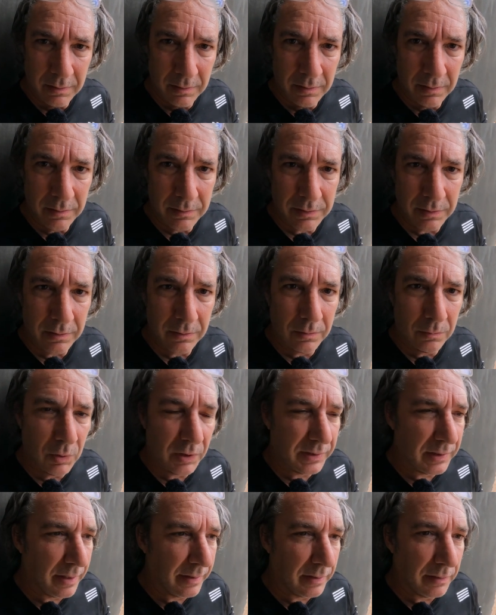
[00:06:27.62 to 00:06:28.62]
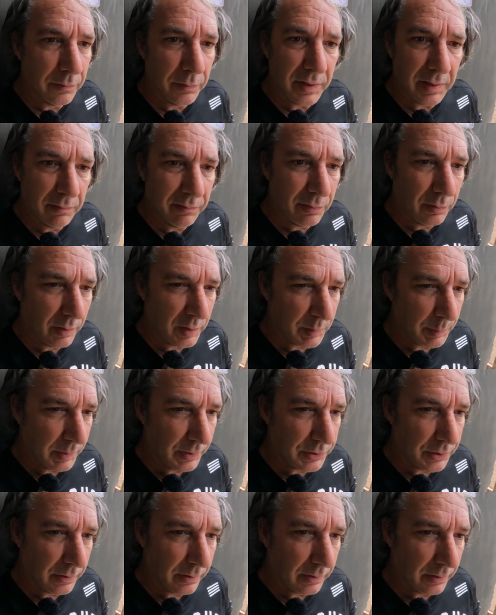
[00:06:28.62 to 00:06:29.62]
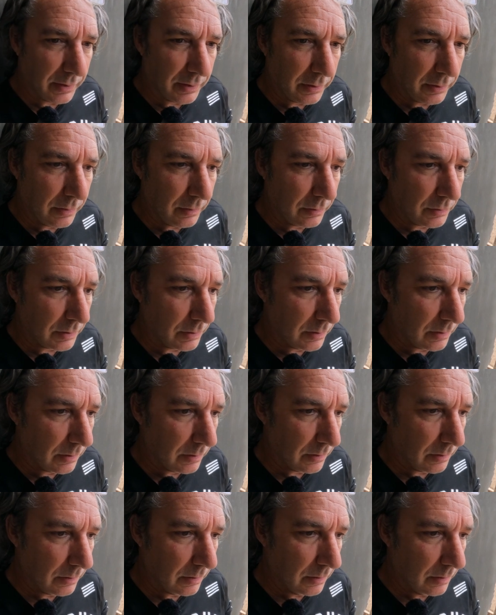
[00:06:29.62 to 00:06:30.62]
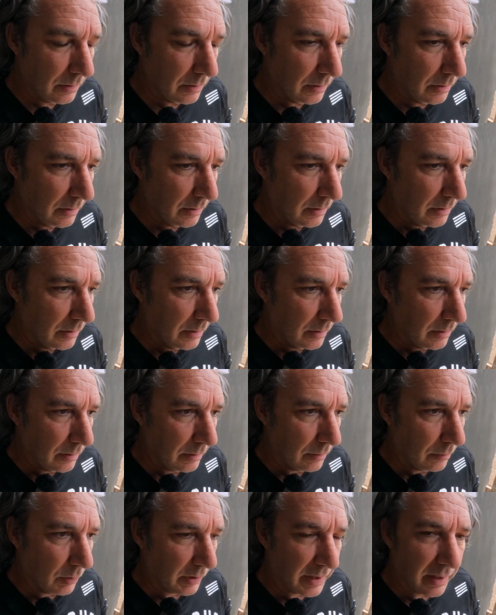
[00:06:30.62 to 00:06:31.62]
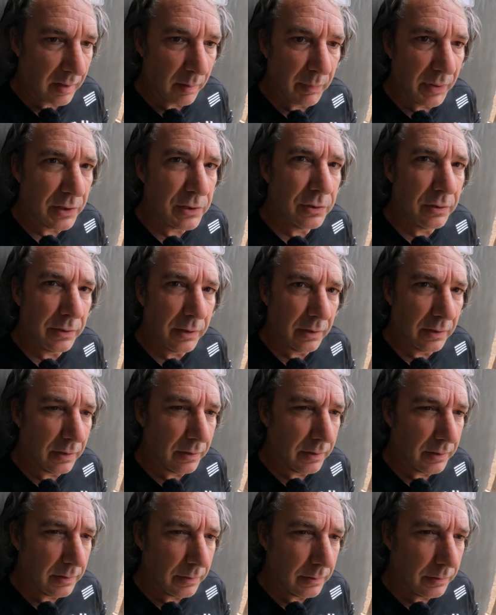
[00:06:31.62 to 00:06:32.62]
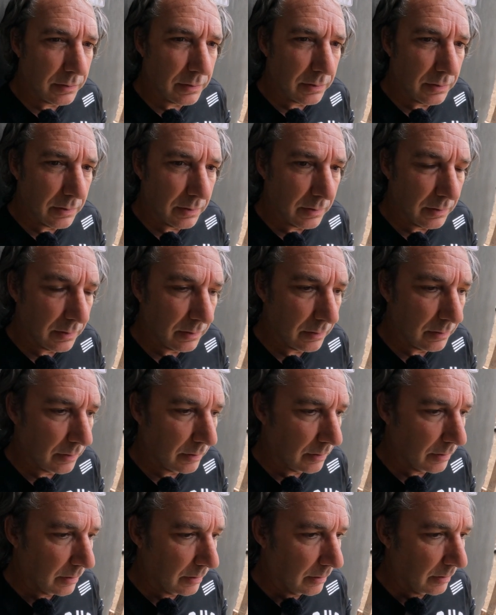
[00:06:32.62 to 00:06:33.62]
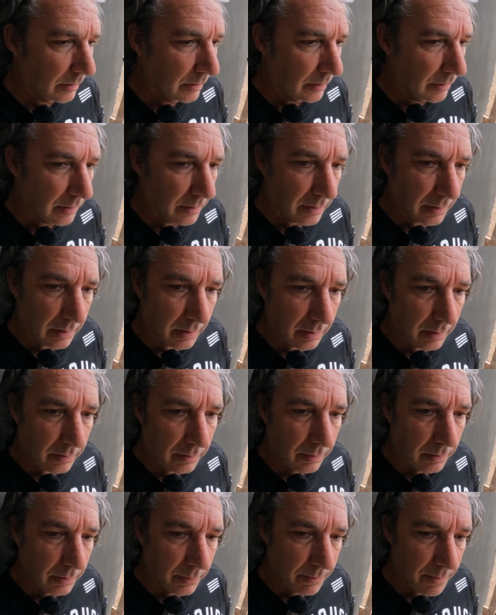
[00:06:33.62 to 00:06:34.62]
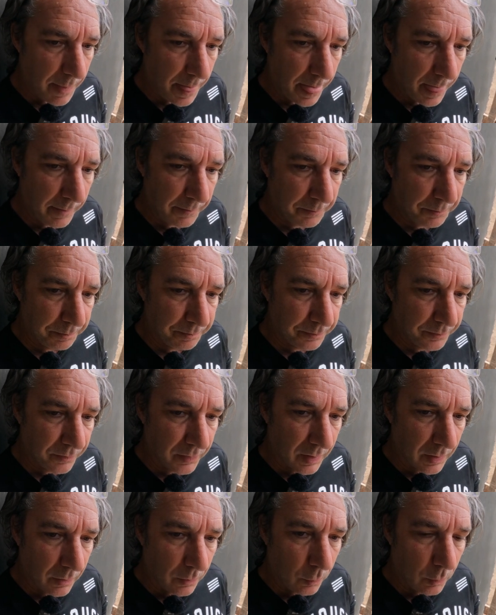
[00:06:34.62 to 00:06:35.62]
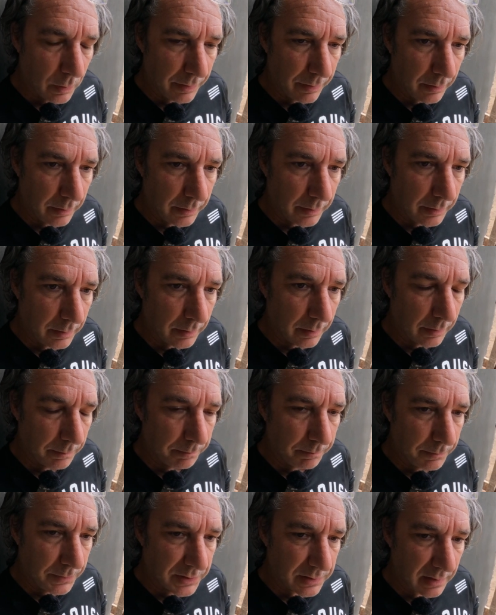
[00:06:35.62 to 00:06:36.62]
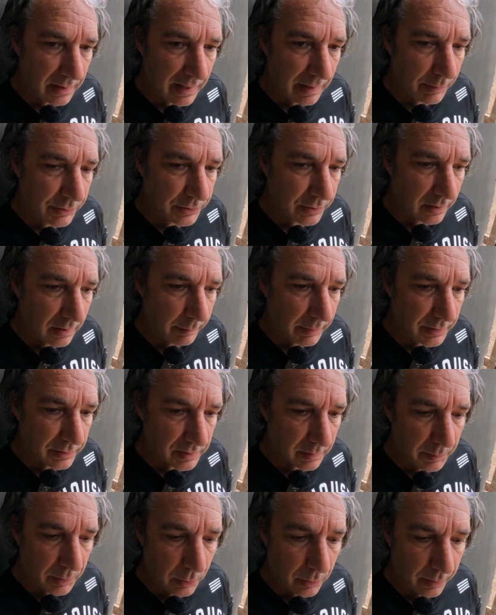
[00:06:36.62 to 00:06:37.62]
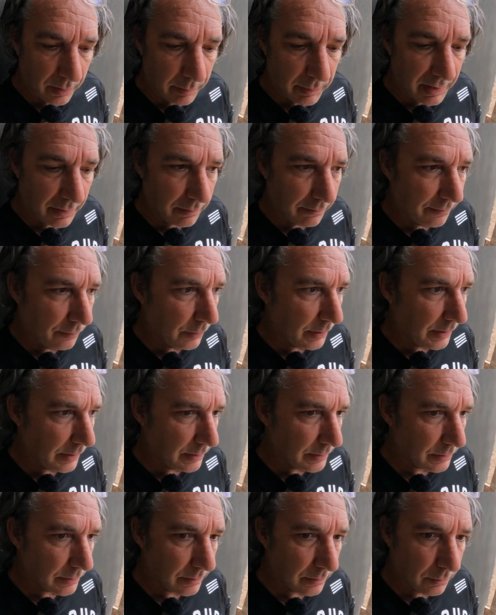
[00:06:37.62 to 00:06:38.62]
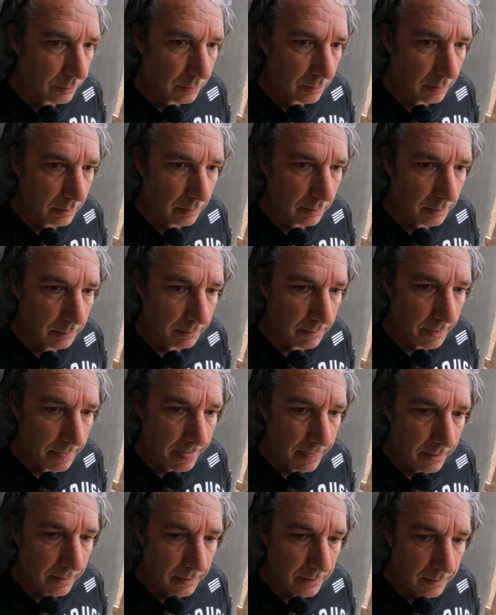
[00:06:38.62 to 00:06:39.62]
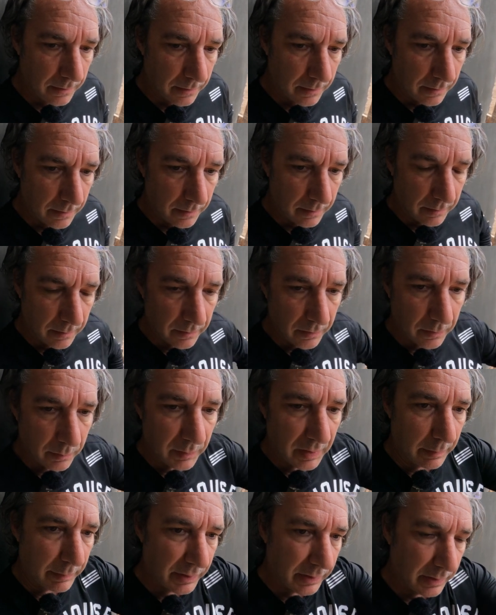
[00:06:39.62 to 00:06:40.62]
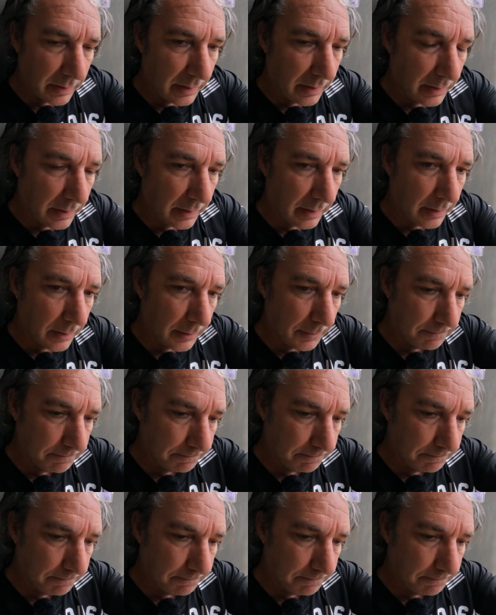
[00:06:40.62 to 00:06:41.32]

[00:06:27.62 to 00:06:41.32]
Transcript: so what kind of reinforcement you're going to use, what kind of mixture you're going to use, and whether your slab is going to be supported by the footings or maybe a, uh,